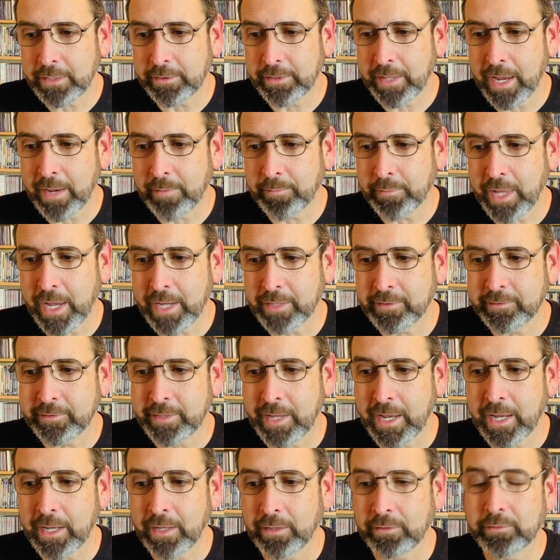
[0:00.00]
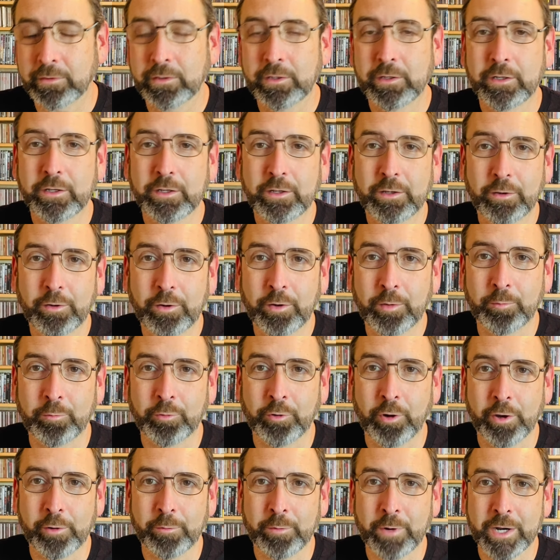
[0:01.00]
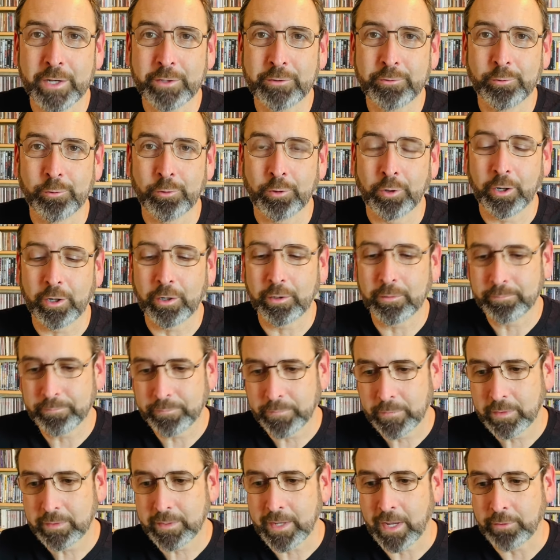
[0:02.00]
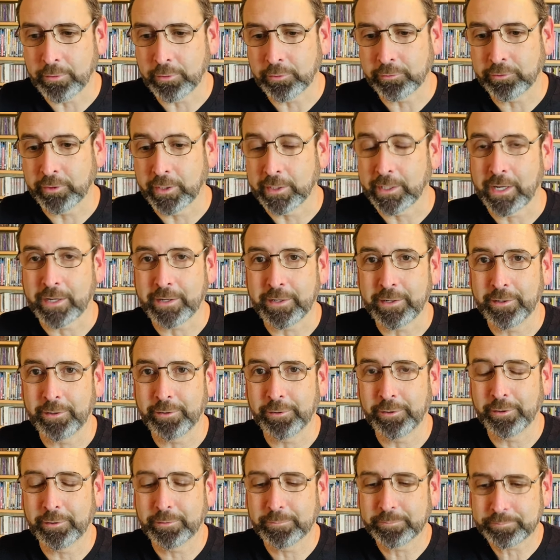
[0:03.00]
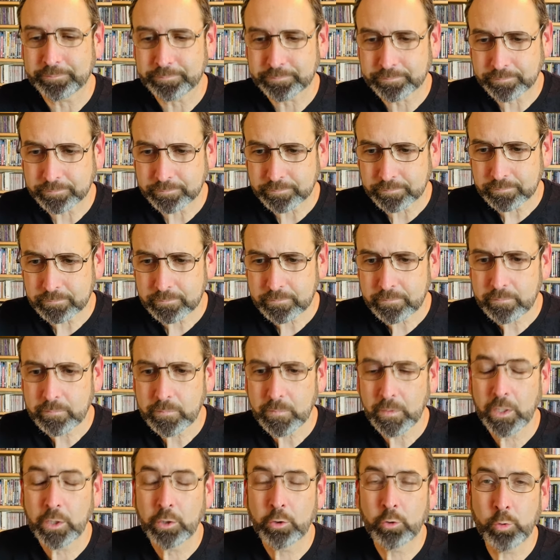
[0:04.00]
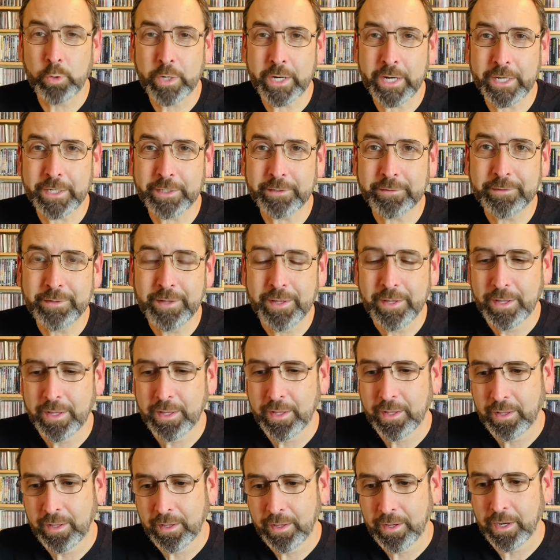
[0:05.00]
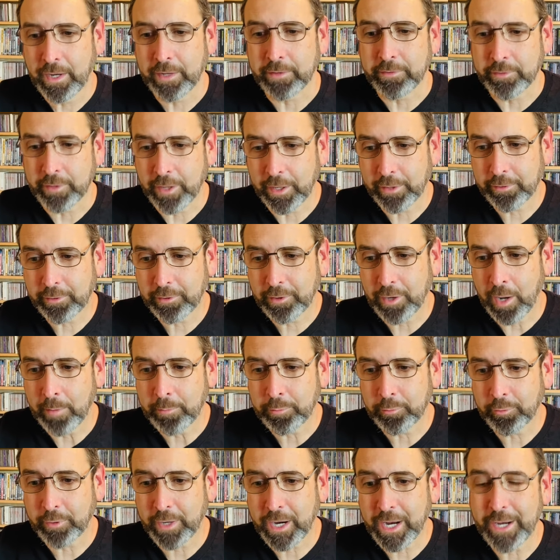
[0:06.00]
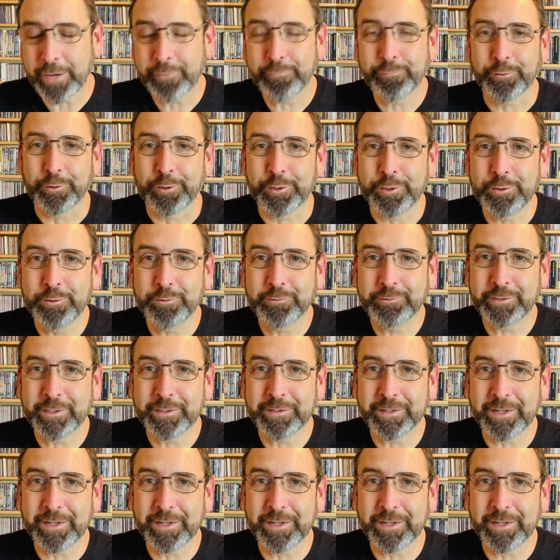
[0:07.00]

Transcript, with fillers: Lamb Lies Down on Broadway tour. That looks like a killer. Queen, another upgrade for Houston